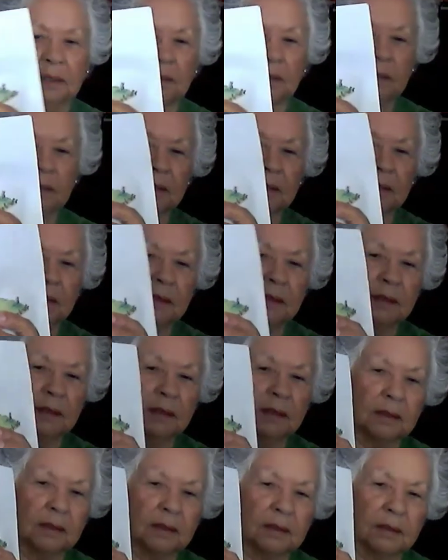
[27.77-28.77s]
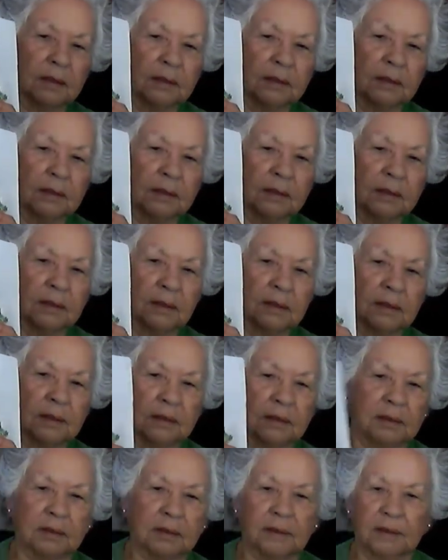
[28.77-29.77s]

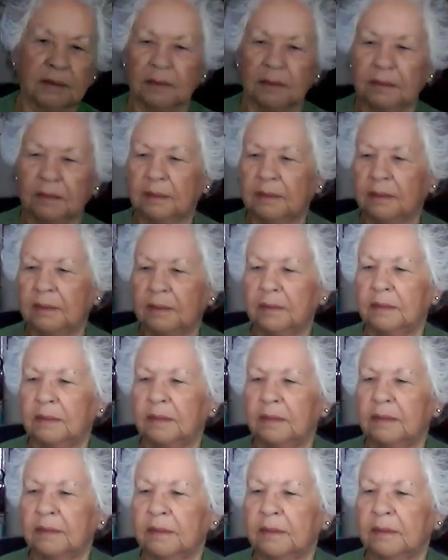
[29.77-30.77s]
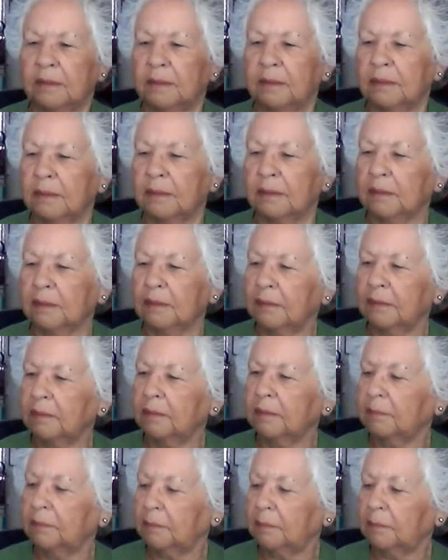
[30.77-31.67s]
Nobody speaks.